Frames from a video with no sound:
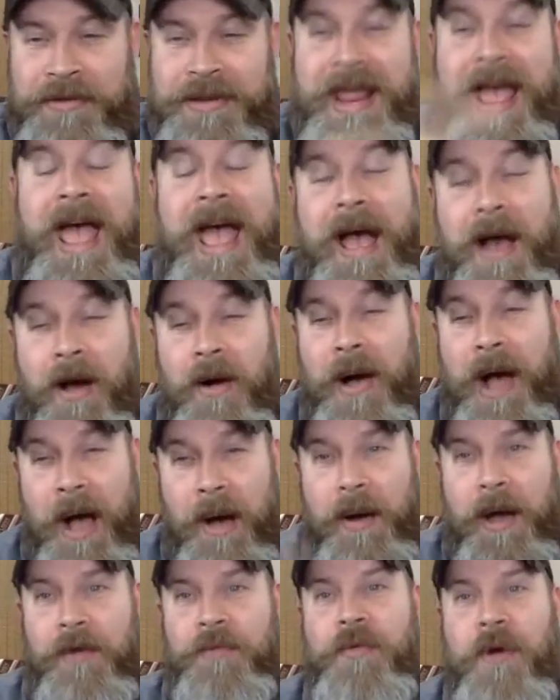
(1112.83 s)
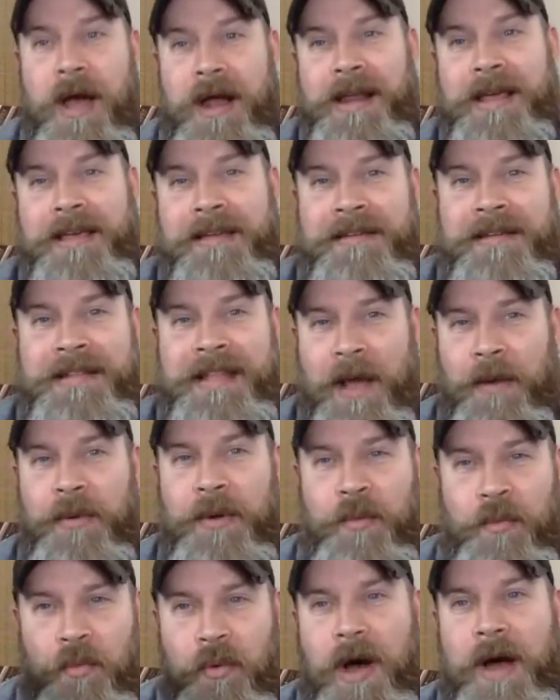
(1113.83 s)
Now, how ironic is it that
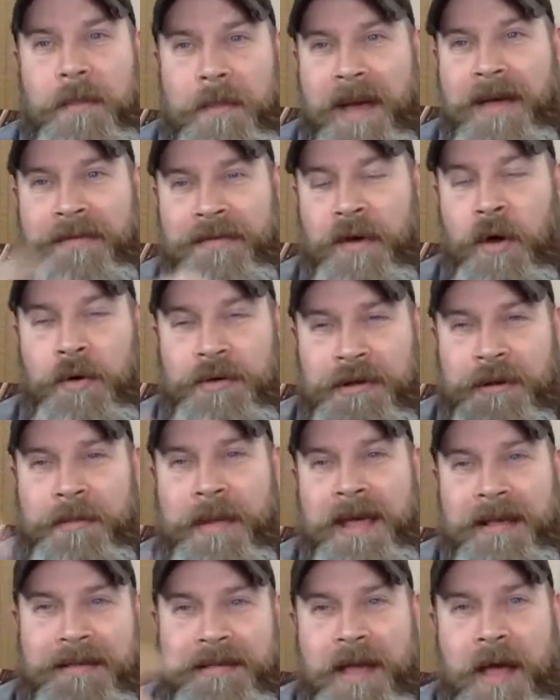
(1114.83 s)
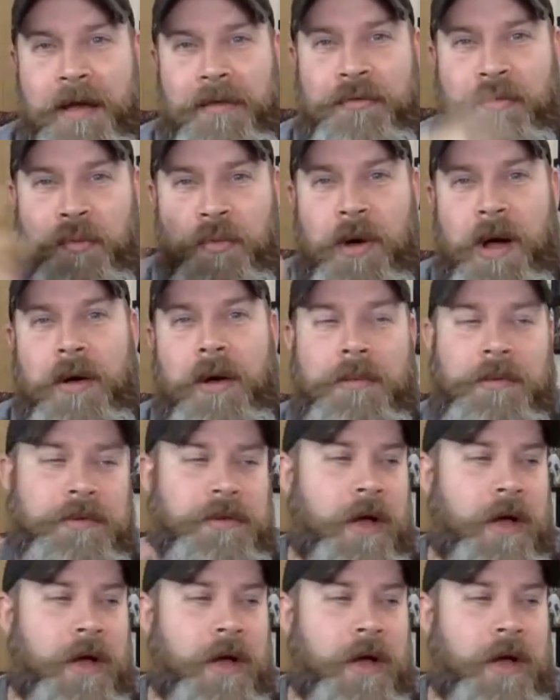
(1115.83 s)
we want my phone to make sounds while I'm